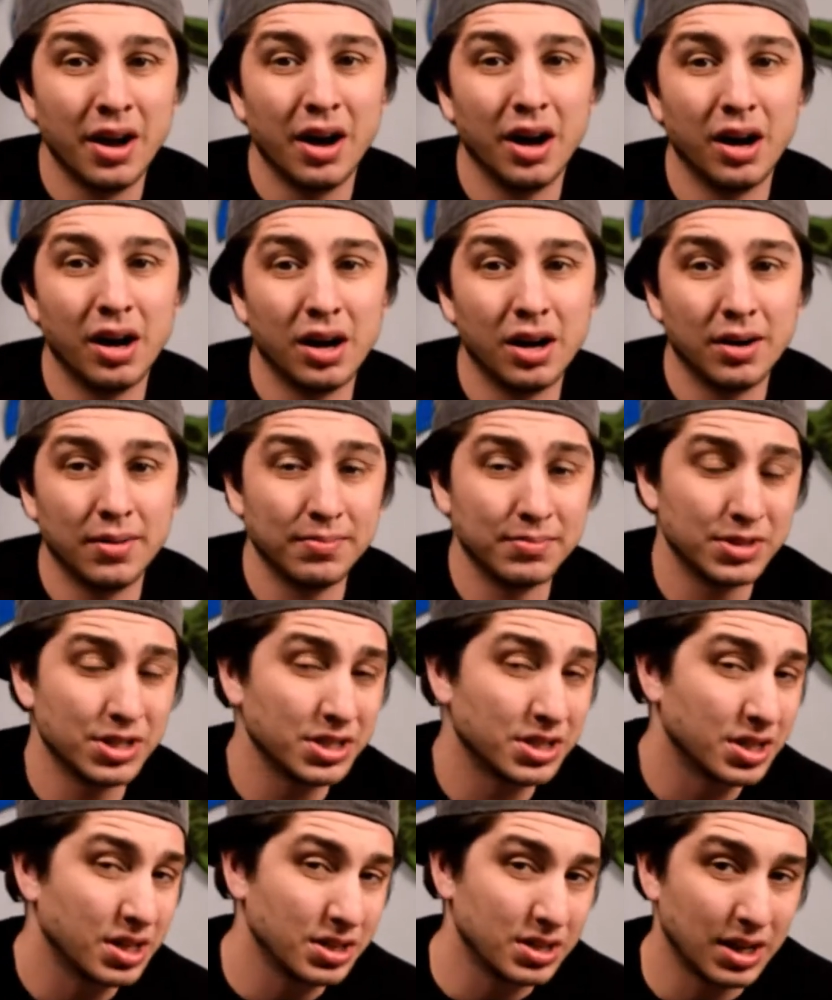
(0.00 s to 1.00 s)

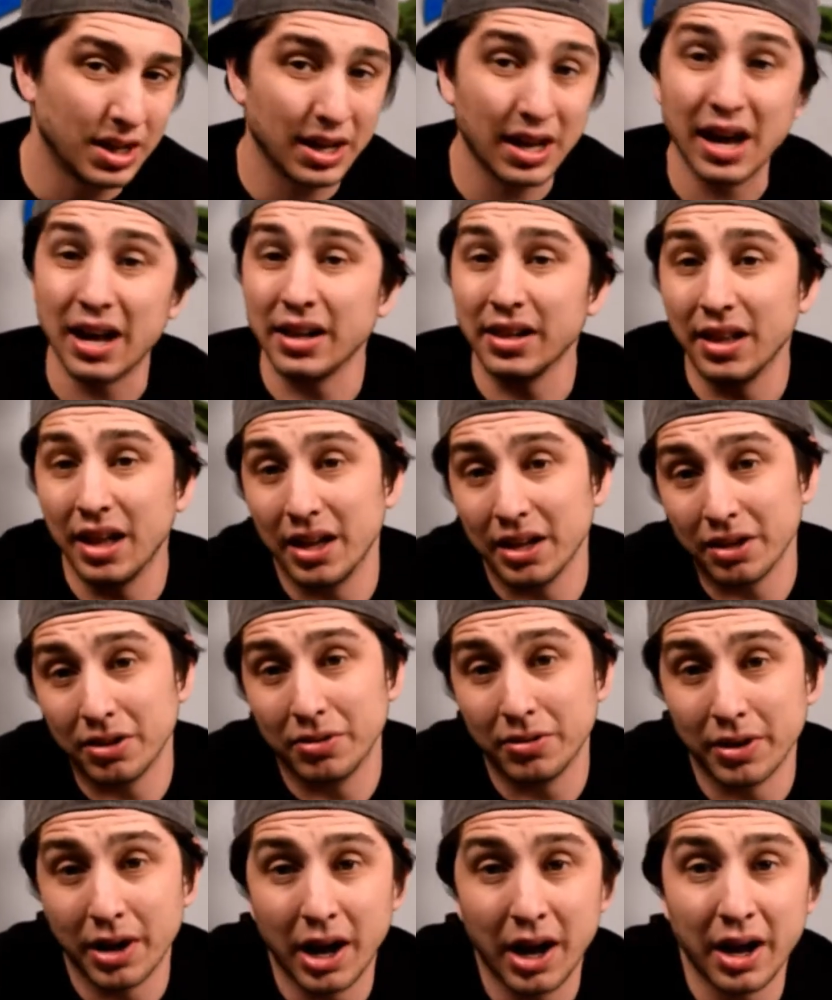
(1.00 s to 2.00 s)
just because I got a lot
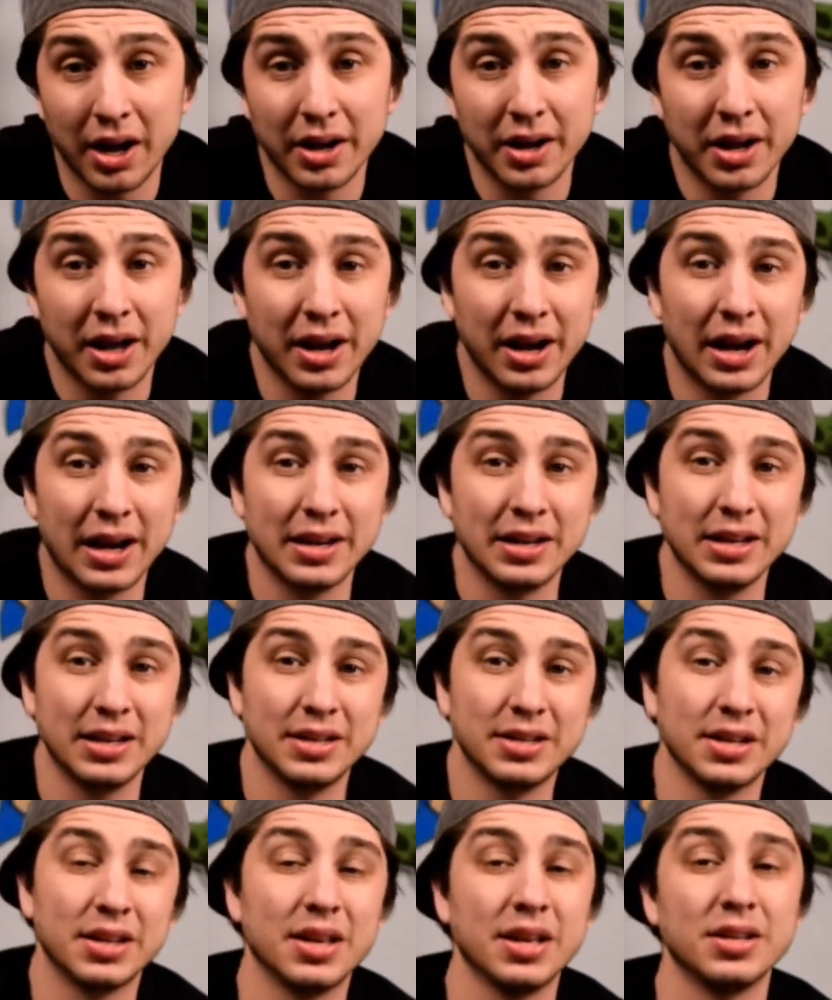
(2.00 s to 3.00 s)
going on and I
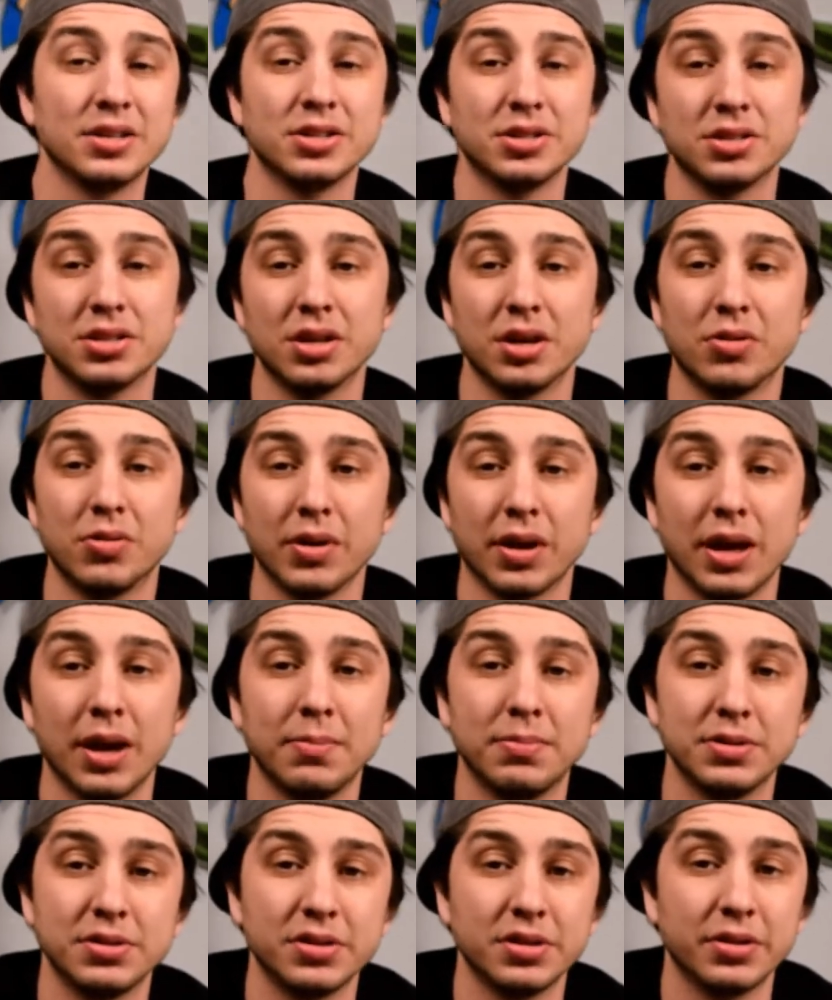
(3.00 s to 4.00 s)
need to get just a quick
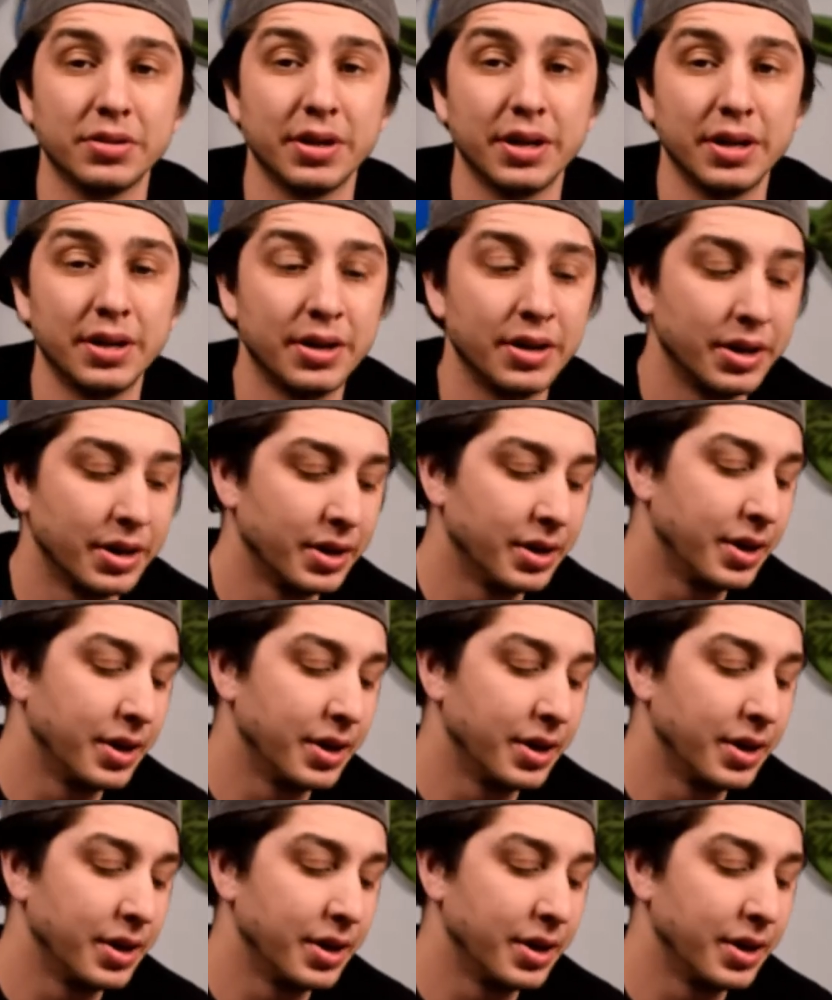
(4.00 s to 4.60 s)
episode in.